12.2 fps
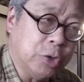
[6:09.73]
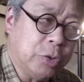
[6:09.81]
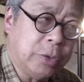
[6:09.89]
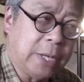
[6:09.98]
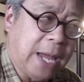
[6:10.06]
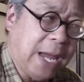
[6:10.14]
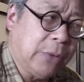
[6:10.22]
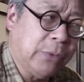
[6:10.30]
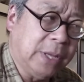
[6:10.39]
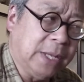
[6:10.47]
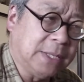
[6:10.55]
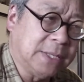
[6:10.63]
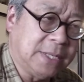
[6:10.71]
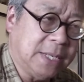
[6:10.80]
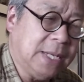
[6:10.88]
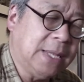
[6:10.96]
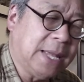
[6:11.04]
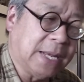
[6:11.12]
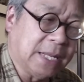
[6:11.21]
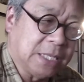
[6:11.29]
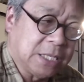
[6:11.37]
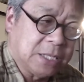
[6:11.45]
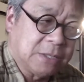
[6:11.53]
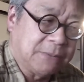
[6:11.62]
You can't really see that
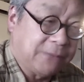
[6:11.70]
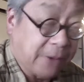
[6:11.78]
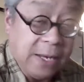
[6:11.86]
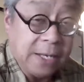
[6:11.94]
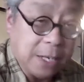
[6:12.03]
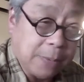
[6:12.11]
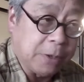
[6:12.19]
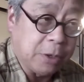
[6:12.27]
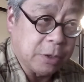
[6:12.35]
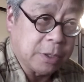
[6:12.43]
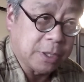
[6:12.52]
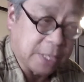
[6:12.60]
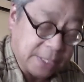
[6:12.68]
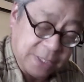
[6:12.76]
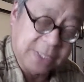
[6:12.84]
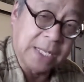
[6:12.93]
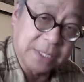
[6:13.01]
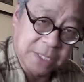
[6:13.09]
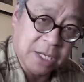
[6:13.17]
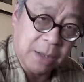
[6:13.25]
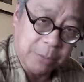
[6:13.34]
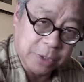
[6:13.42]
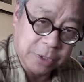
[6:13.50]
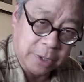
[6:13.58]
it's faded. I mean, the
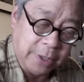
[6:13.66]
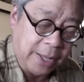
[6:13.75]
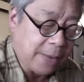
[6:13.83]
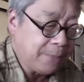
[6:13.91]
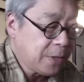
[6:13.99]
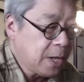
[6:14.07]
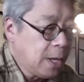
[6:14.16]
densitometer saw that.